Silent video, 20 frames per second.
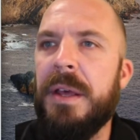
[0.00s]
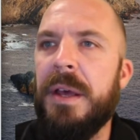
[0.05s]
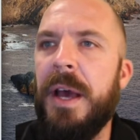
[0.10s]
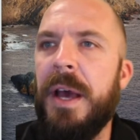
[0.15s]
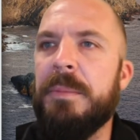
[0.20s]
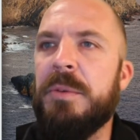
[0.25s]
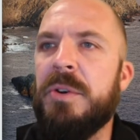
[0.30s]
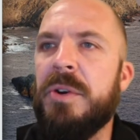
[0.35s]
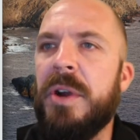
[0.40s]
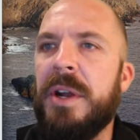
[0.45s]

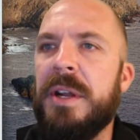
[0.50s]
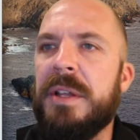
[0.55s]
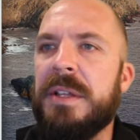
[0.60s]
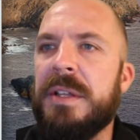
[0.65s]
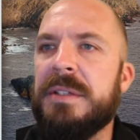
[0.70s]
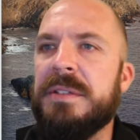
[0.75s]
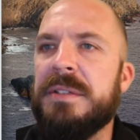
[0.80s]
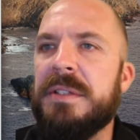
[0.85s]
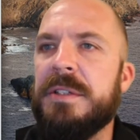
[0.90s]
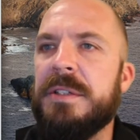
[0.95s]
I'm creating
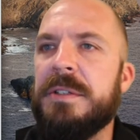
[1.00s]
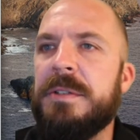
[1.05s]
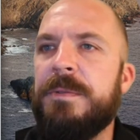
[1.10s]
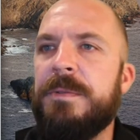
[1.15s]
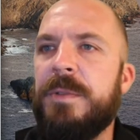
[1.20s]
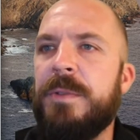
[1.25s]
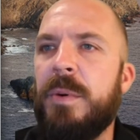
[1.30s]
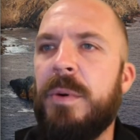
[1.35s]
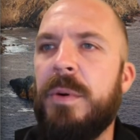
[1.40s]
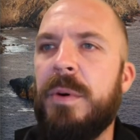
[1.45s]
this list
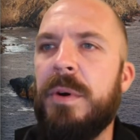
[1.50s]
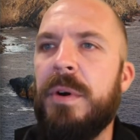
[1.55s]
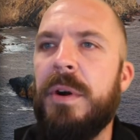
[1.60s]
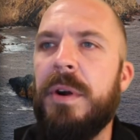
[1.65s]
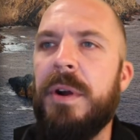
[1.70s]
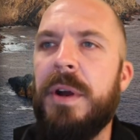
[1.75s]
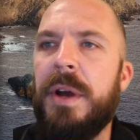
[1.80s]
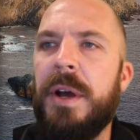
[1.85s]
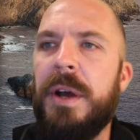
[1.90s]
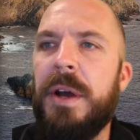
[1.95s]

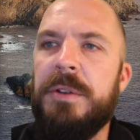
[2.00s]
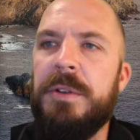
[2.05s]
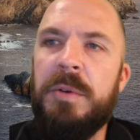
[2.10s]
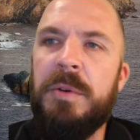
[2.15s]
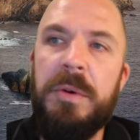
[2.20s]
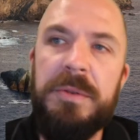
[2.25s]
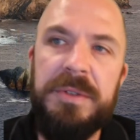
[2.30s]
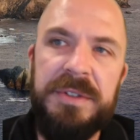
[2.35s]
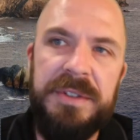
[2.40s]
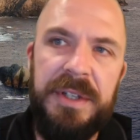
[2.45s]
for, you
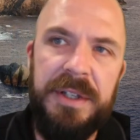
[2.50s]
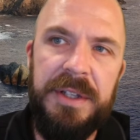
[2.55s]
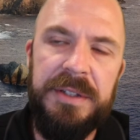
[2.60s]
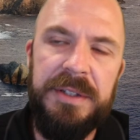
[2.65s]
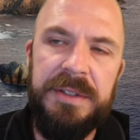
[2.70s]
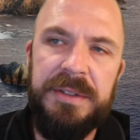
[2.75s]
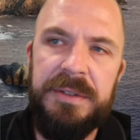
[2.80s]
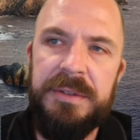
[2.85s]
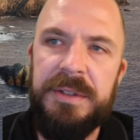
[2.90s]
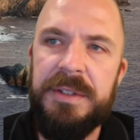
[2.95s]
won't see
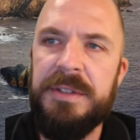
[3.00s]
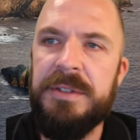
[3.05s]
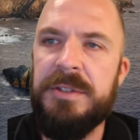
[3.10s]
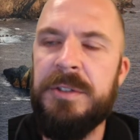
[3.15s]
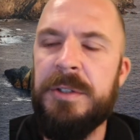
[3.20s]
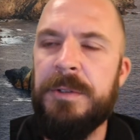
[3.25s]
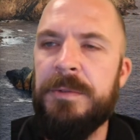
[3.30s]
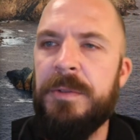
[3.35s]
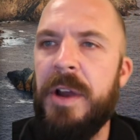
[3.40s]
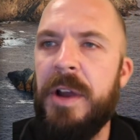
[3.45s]
this. This is
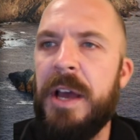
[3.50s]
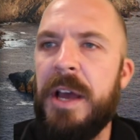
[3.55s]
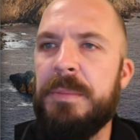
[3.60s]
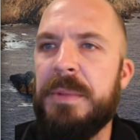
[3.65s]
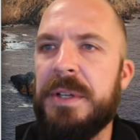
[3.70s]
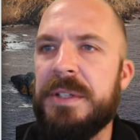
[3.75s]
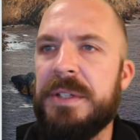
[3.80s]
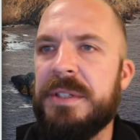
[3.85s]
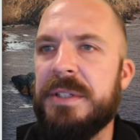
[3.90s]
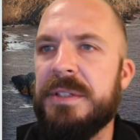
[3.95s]
just for
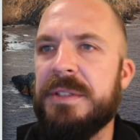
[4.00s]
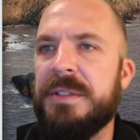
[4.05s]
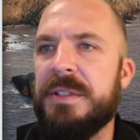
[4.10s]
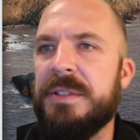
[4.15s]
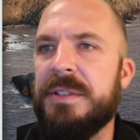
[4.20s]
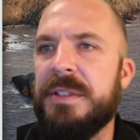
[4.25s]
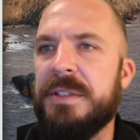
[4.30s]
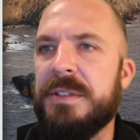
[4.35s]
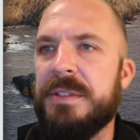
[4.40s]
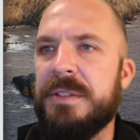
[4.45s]
admins and
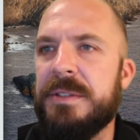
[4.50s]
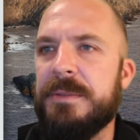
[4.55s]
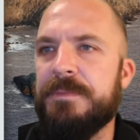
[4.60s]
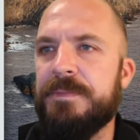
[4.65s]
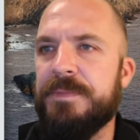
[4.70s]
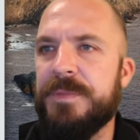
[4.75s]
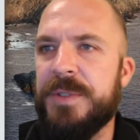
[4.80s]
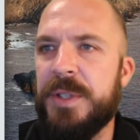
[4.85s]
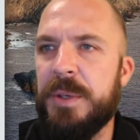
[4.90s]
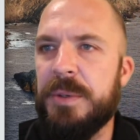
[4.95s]
assistants.
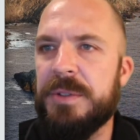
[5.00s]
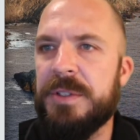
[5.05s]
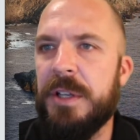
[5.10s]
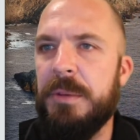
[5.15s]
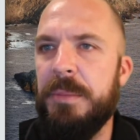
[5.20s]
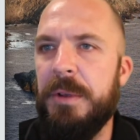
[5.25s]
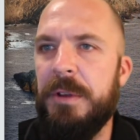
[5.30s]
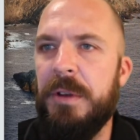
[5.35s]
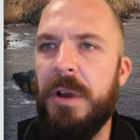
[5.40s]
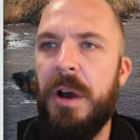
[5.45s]
So it's
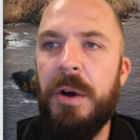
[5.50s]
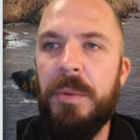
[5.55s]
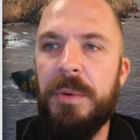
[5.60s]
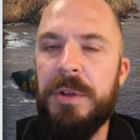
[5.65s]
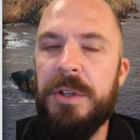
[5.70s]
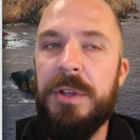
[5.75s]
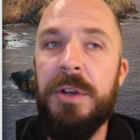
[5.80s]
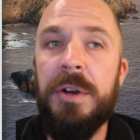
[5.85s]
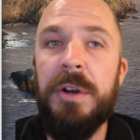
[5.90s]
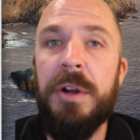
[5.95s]
going to be
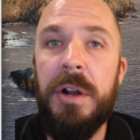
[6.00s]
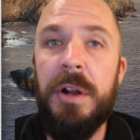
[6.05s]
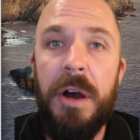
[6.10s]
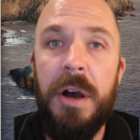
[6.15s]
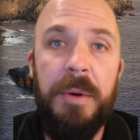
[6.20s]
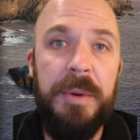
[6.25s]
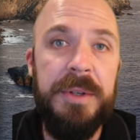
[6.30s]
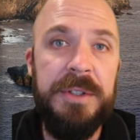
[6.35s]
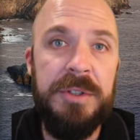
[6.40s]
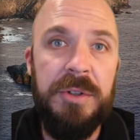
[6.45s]
you're going to
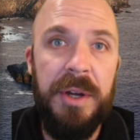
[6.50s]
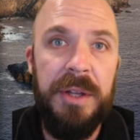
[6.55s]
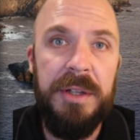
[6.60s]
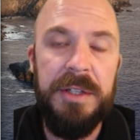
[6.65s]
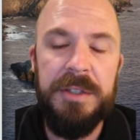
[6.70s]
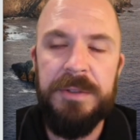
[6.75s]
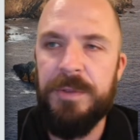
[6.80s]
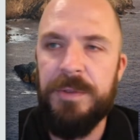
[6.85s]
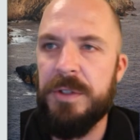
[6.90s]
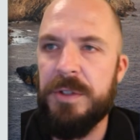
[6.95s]
always create
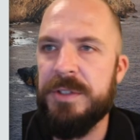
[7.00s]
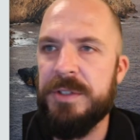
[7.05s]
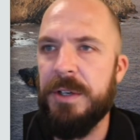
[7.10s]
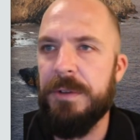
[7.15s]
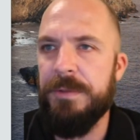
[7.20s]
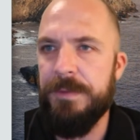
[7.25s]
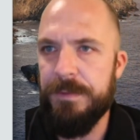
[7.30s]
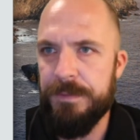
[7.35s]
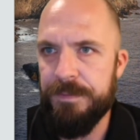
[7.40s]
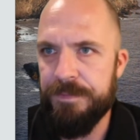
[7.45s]
lists for
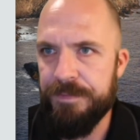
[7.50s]
yourself.